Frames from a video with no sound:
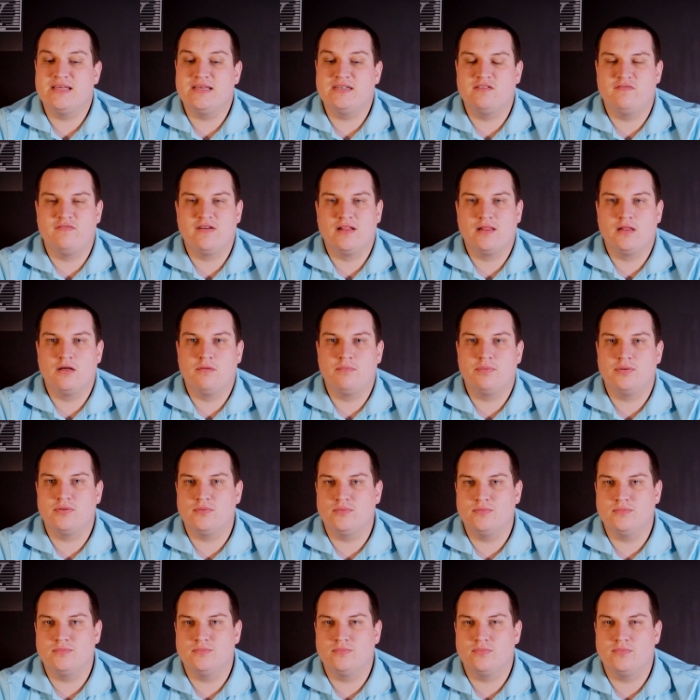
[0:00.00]
they develop,
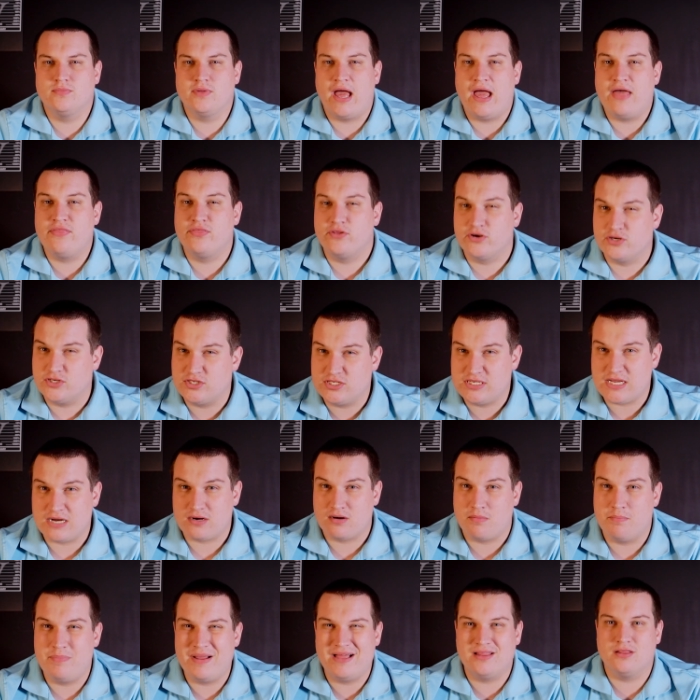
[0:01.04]
and their
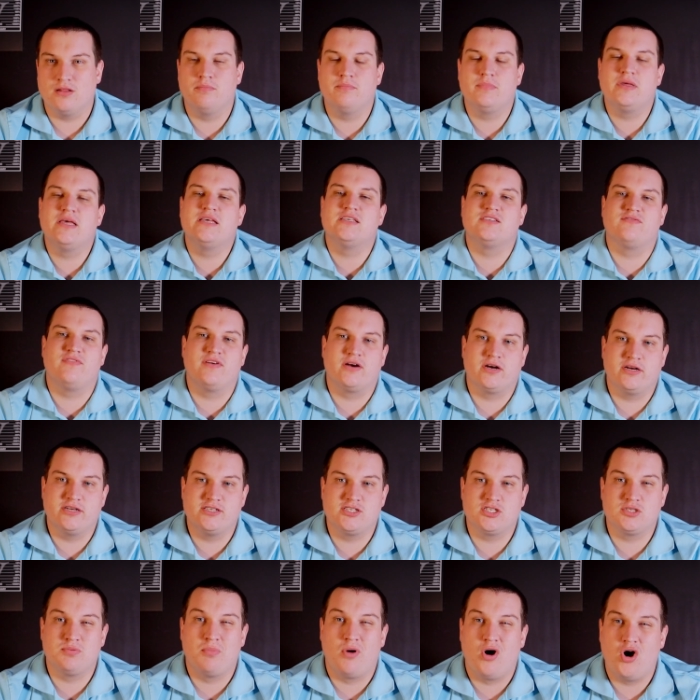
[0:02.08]
cerebellum is very
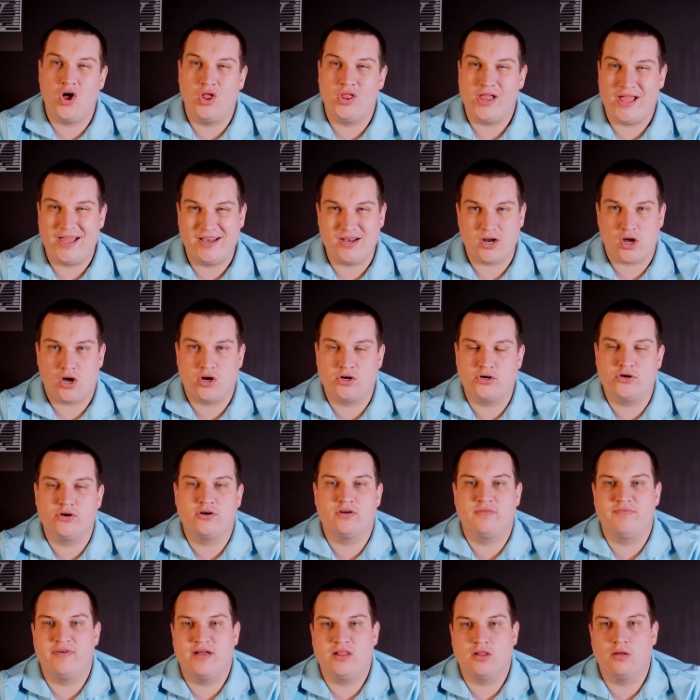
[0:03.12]
small and
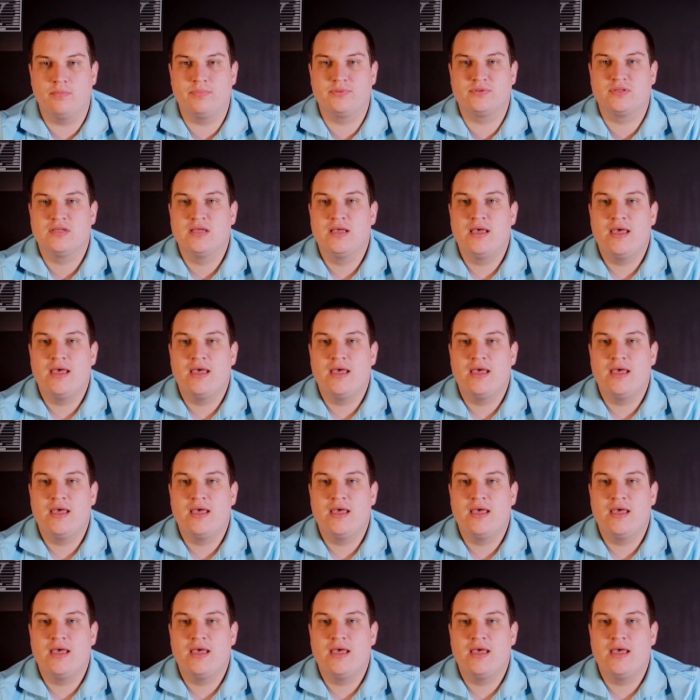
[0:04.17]
underdeveloped,